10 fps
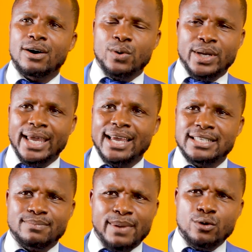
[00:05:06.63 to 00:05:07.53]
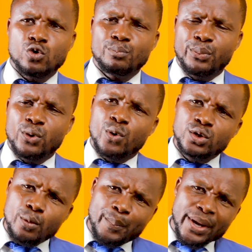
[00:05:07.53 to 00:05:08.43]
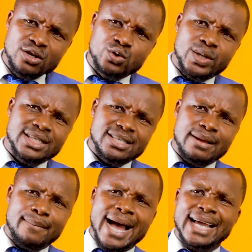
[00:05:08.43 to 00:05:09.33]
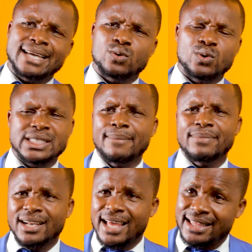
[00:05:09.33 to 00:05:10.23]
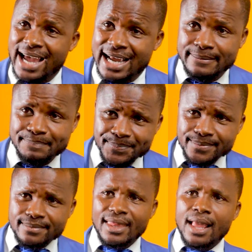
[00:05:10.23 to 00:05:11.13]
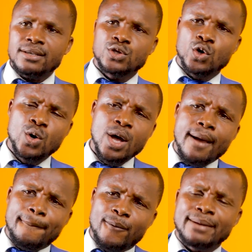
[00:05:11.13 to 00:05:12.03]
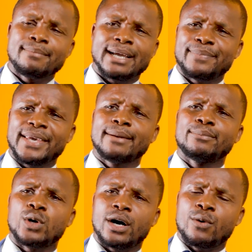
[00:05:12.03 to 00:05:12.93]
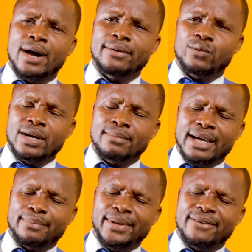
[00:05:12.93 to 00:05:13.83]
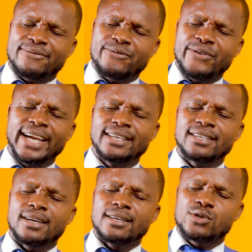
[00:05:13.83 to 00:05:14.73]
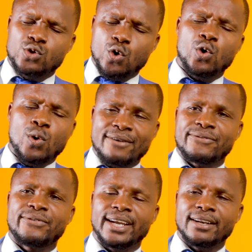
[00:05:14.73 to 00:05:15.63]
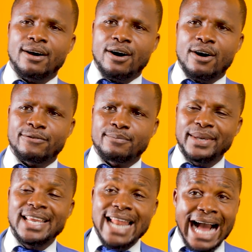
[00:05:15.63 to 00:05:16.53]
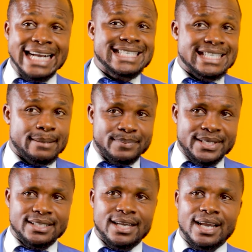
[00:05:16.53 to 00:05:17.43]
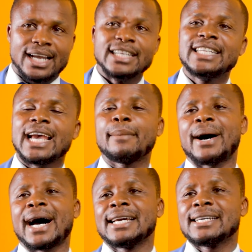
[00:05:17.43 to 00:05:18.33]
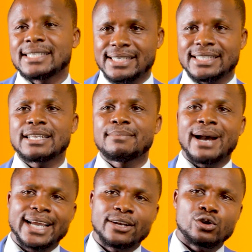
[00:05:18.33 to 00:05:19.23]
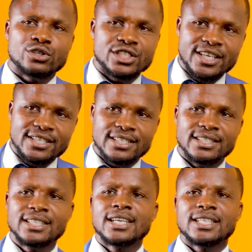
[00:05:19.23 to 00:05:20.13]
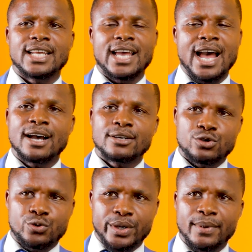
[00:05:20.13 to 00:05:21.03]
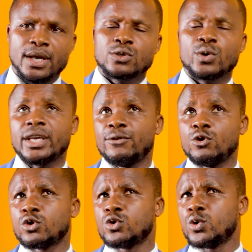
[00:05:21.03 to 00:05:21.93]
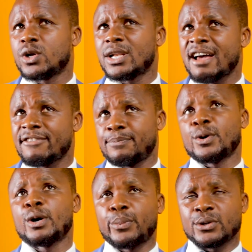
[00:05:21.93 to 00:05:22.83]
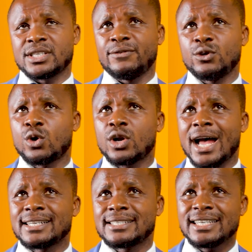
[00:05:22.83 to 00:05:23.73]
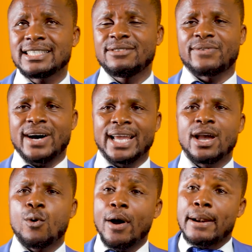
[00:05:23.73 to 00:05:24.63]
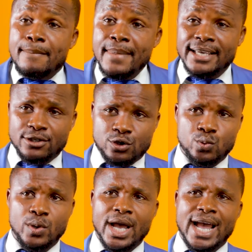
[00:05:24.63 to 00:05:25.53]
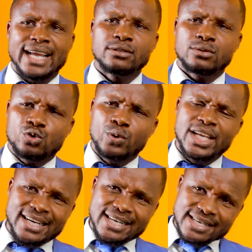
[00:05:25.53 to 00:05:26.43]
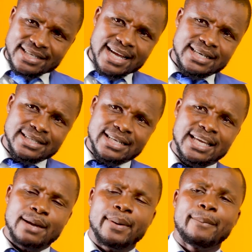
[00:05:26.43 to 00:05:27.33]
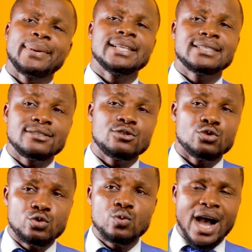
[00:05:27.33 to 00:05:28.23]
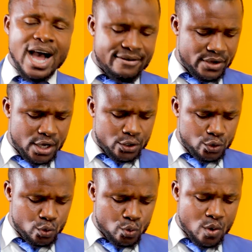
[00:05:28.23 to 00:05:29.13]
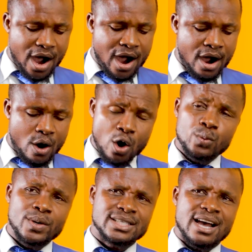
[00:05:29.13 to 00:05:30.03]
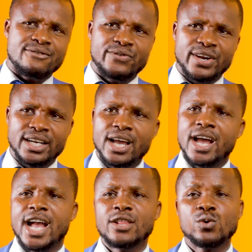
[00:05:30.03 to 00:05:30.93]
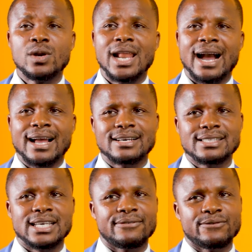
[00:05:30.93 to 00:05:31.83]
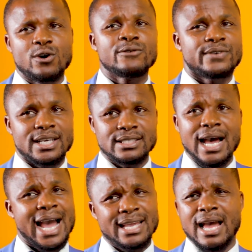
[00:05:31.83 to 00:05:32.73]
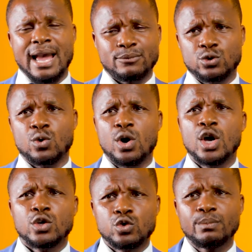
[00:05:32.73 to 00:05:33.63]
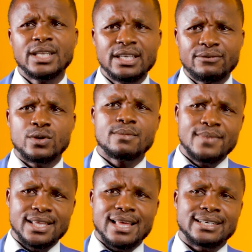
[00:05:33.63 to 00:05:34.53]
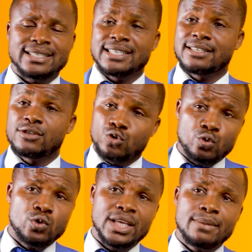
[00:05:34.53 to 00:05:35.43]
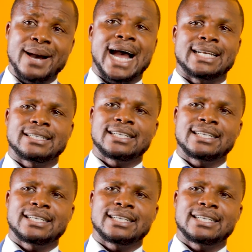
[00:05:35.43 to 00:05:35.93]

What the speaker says: Okay, is my book going to penetrate in the market or something like that? So one might be one might be afraid, so afraid of being accepted, and thereby sitting back and not chasing their dream. So if you don't know your life purpose, if you don't identify what makes you and truly understand the capabilities you do have, you are always afraid and you lack self-confidence. I am sure you believe with me that this is truly bad.